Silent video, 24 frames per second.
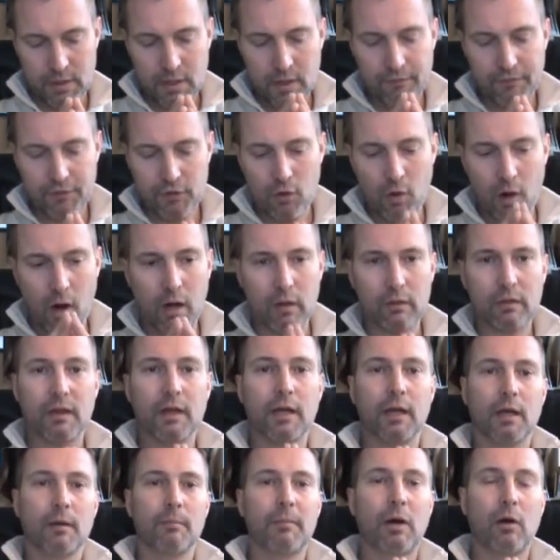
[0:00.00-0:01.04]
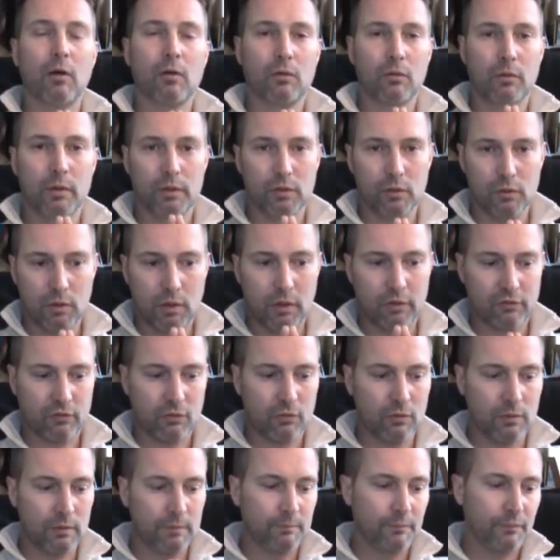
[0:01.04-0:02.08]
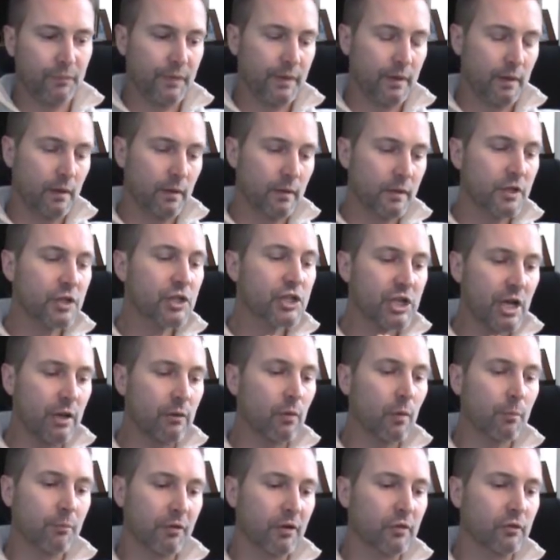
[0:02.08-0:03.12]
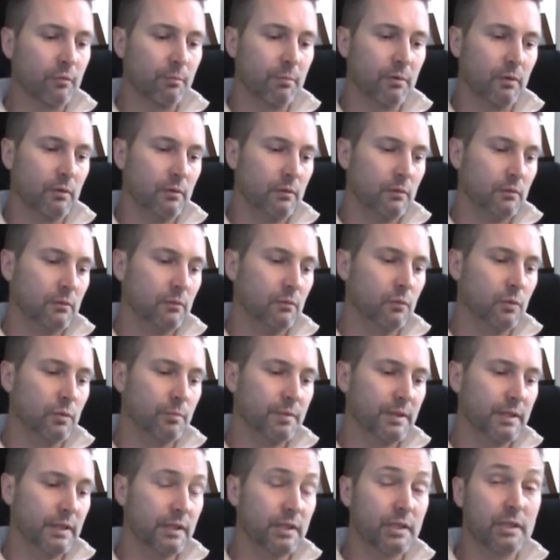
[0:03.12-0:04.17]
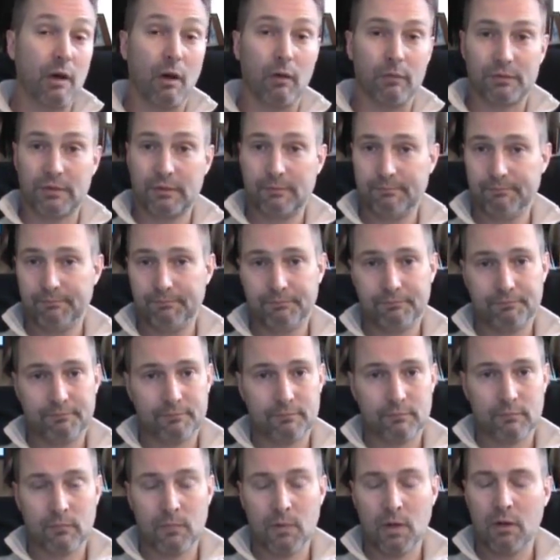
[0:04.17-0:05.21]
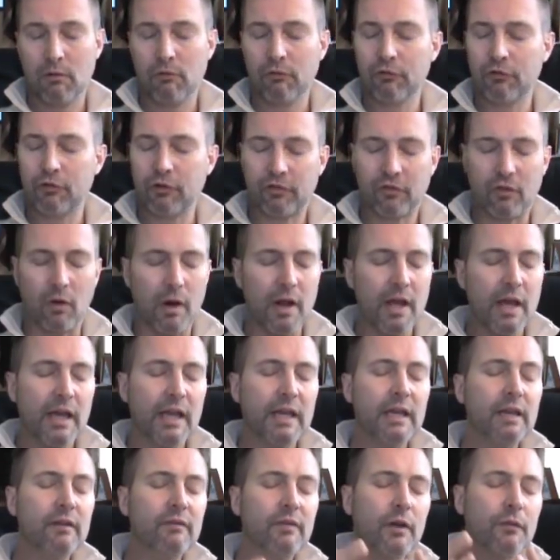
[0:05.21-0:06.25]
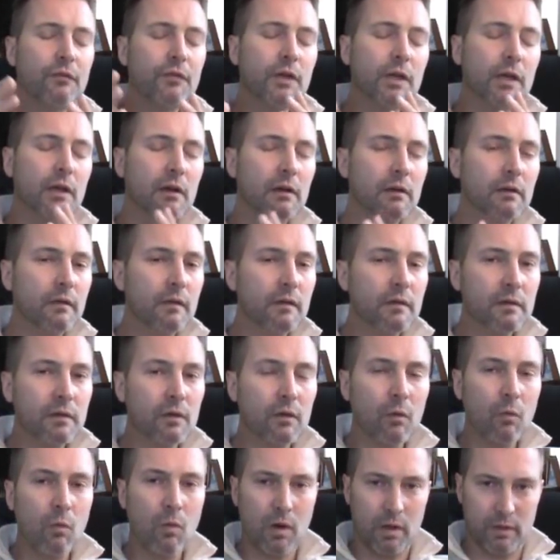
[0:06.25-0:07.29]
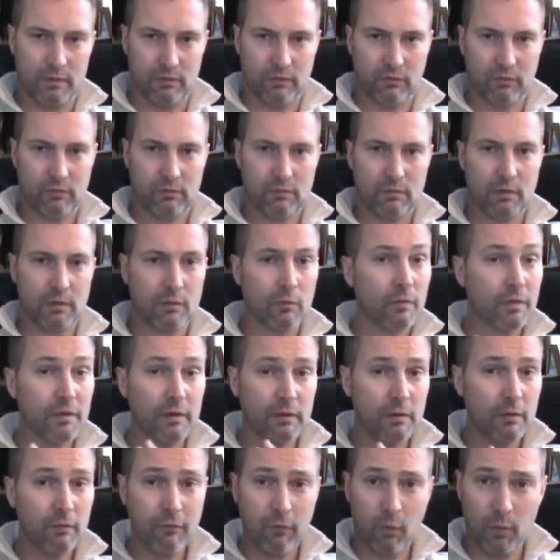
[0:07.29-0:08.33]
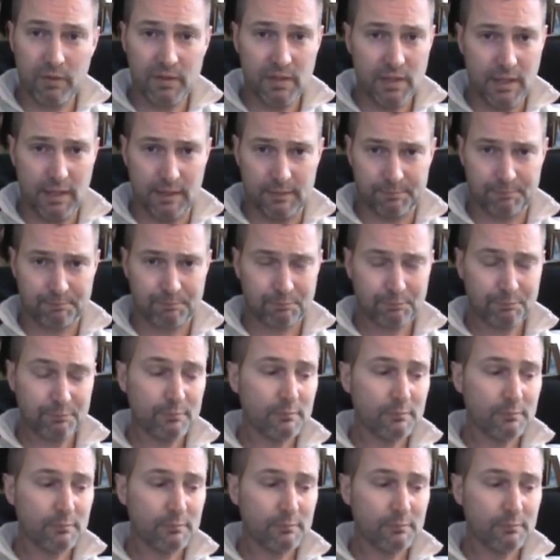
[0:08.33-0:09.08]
if you are thinking about going to law school, the general principle would be don't. Just don't. Even if you get into the Tier 1s or the Tier 14,